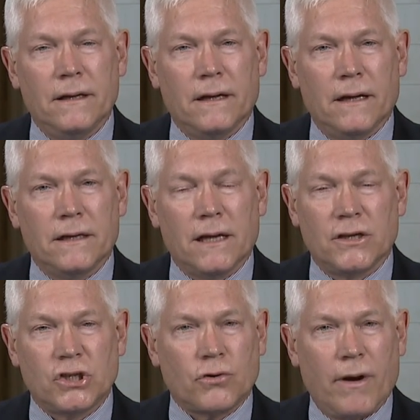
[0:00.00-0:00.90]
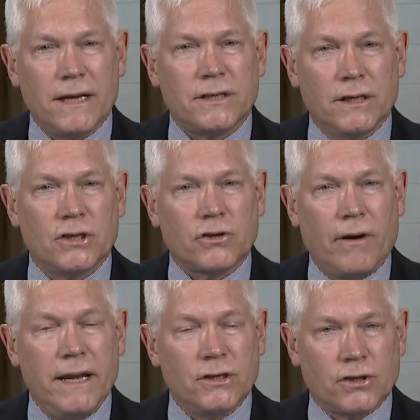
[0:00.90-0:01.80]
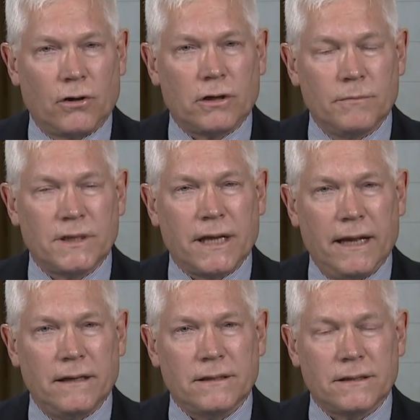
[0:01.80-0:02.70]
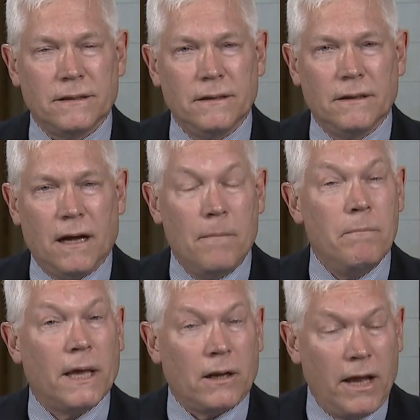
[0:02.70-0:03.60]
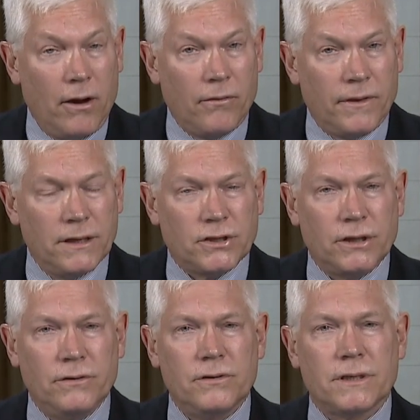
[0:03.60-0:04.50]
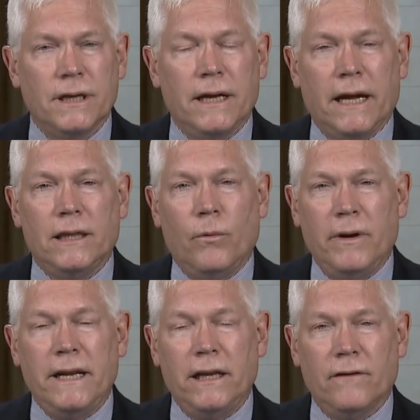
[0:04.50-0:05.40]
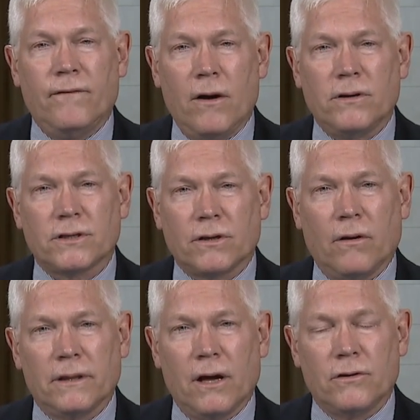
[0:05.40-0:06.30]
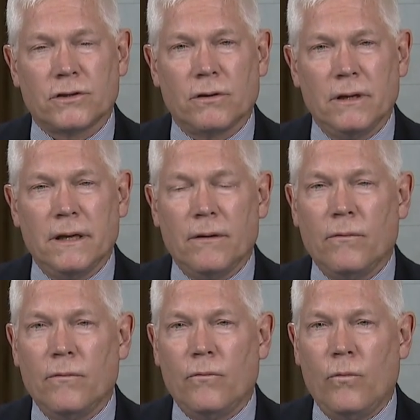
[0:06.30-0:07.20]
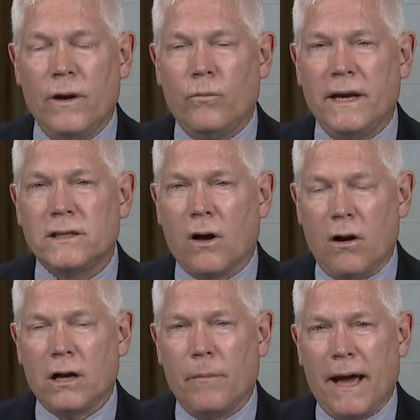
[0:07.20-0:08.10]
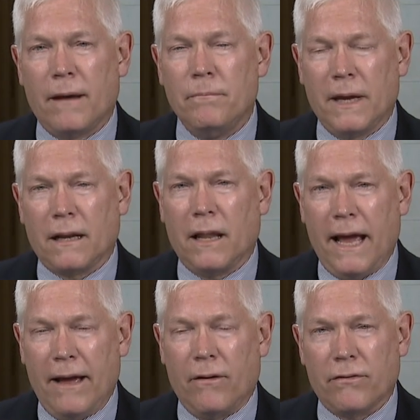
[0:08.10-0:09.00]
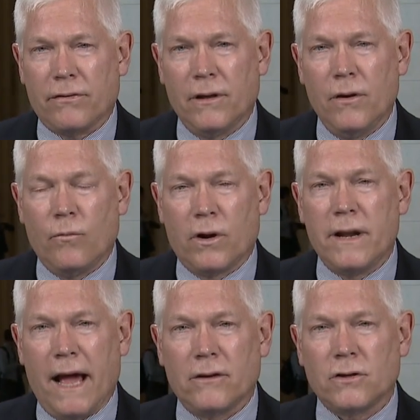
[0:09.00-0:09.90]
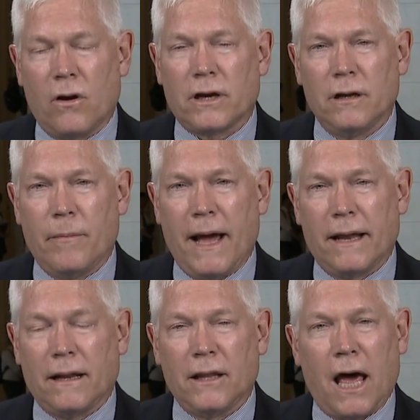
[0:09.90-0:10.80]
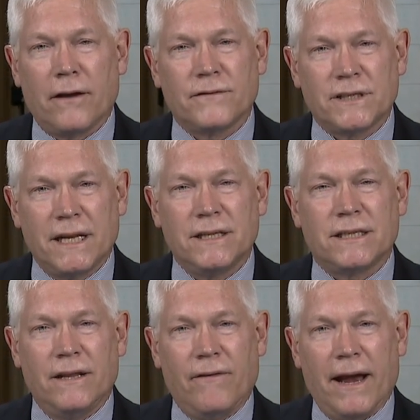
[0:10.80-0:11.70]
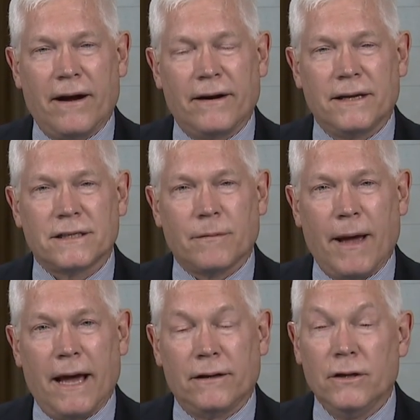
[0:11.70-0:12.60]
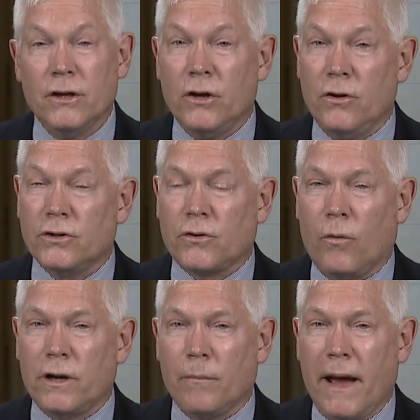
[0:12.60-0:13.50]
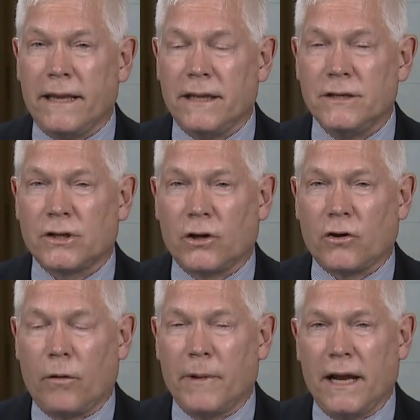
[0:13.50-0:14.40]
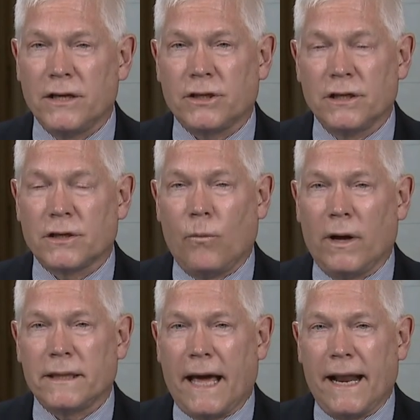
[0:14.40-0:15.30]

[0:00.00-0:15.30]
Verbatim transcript: uh, a stress and strained circumstance, uh, mental health issues, and that we need to focus on those. When we talk about mental health, we're now talking about a lot of sensitive areas about who's going to make these determinations and what that